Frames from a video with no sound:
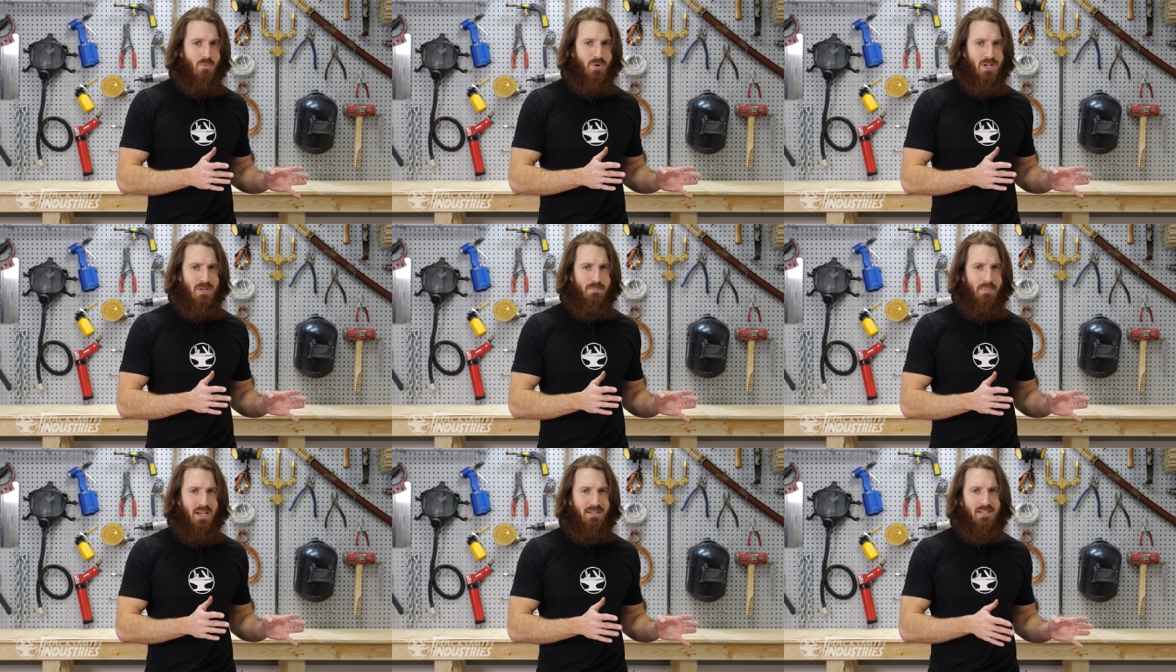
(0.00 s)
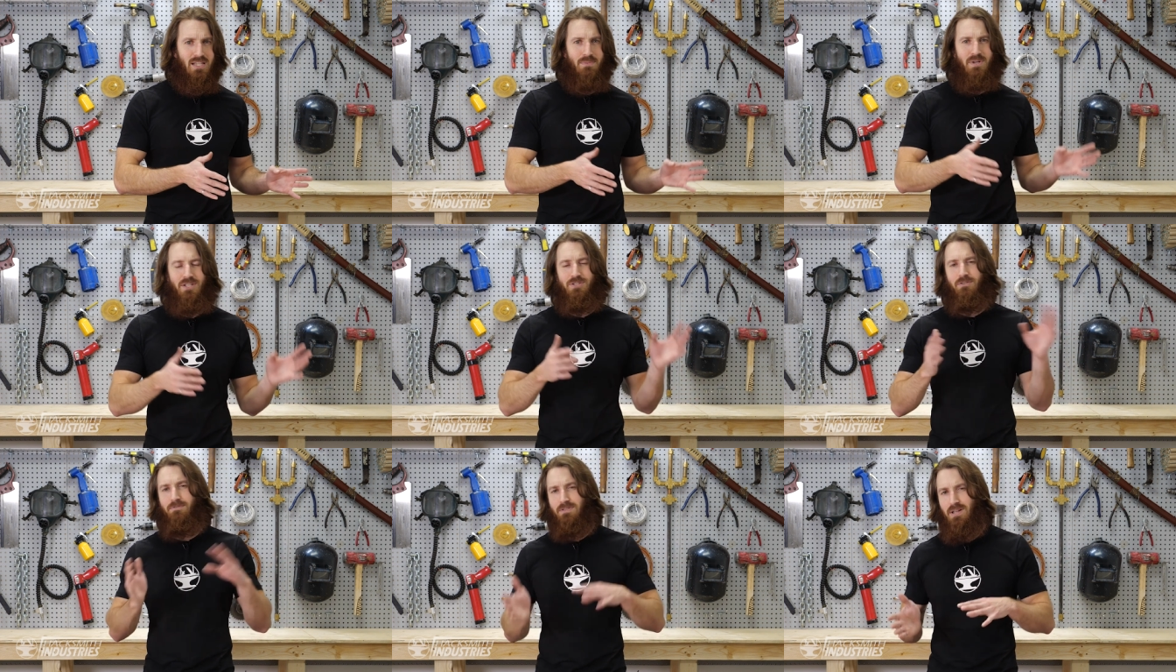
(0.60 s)
which basically
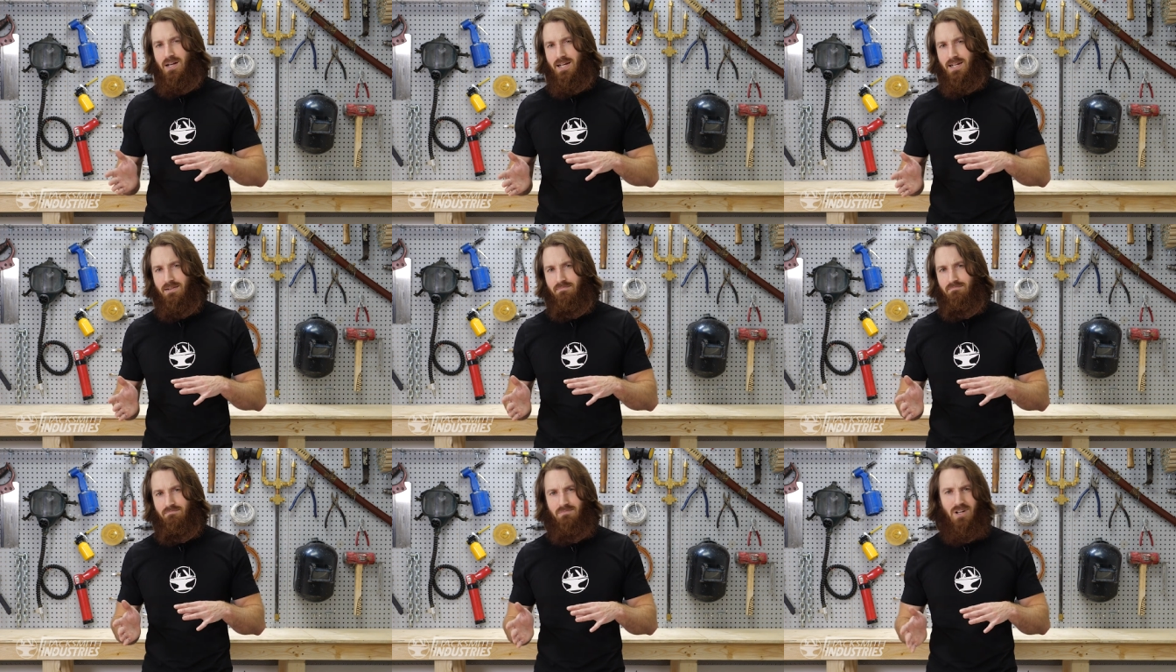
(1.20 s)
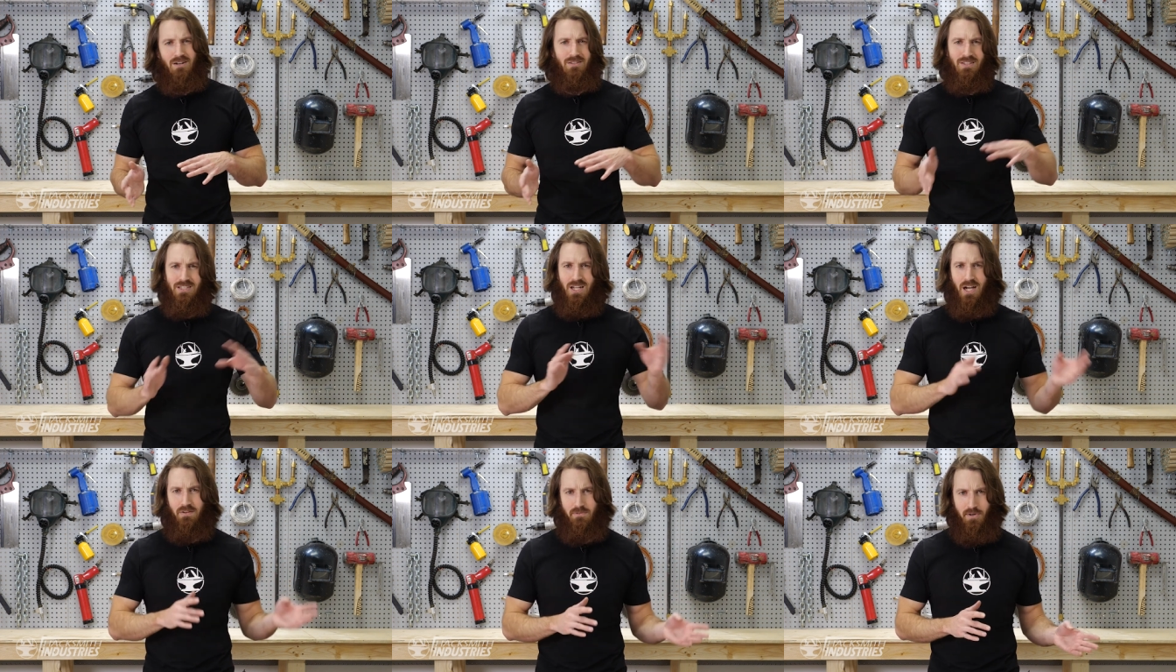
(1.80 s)
means you're flying, not really
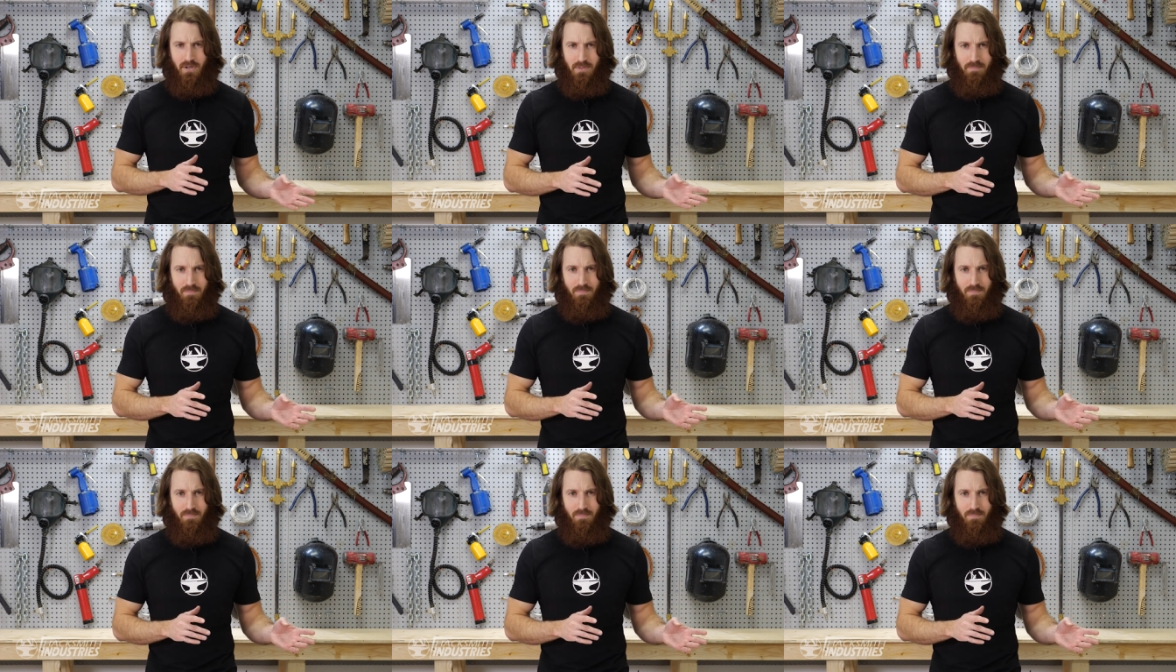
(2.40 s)
hovering.